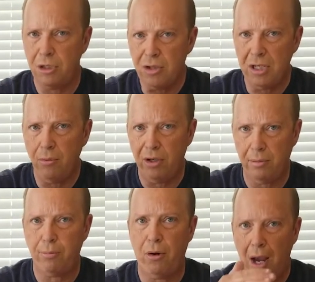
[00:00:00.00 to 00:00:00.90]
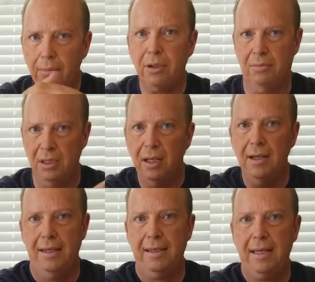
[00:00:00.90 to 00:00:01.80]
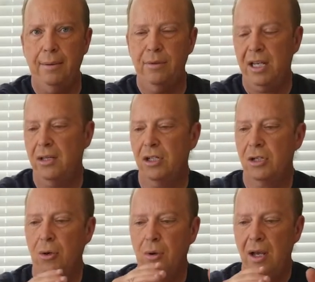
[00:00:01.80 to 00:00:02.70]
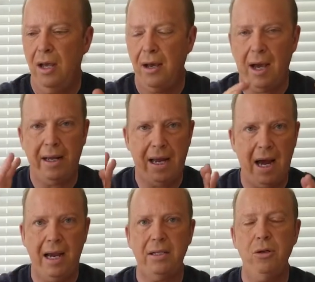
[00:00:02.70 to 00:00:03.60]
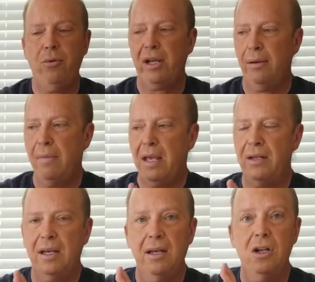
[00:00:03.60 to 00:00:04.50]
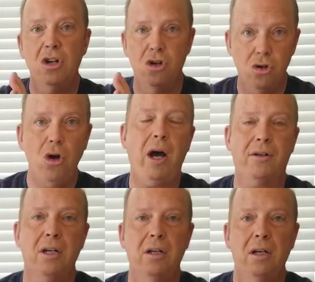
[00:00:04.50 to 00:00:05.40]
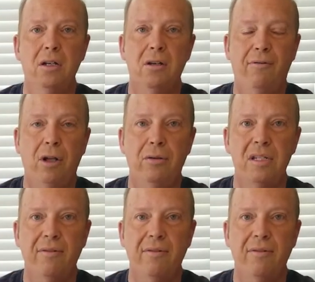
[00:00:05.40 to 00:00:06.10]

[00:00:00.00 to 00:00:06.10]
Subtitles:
You see where the problem comes in. So I highly recommend not to follow his